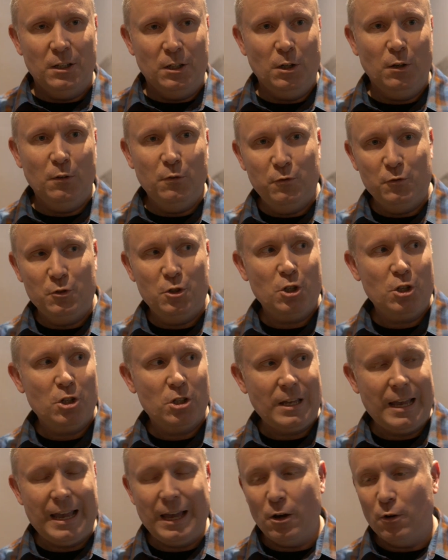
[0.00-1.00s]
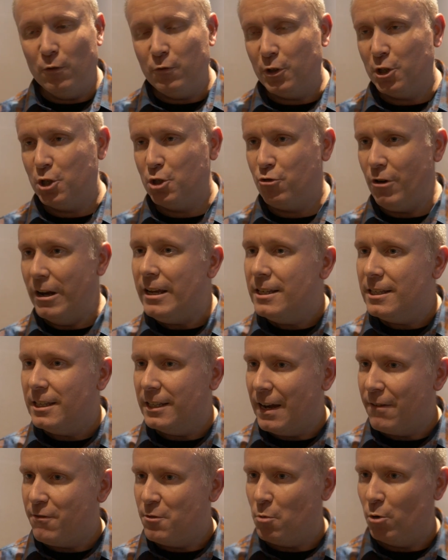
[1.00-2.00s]
of just how
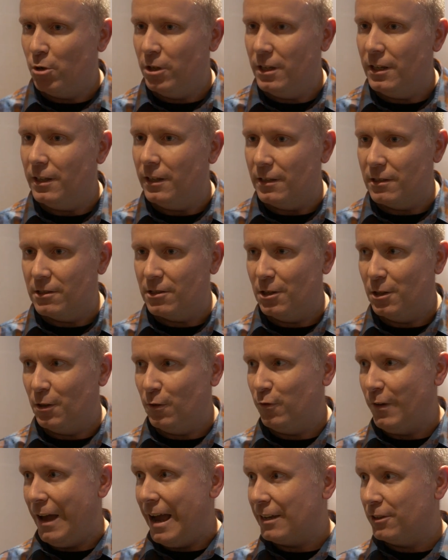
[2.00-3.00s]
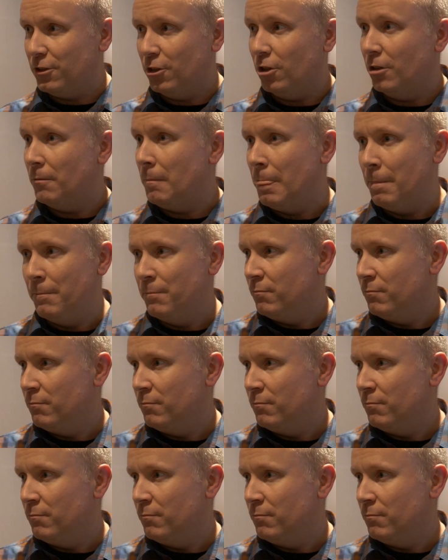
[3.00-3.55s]
frustrated everybody is at the fact that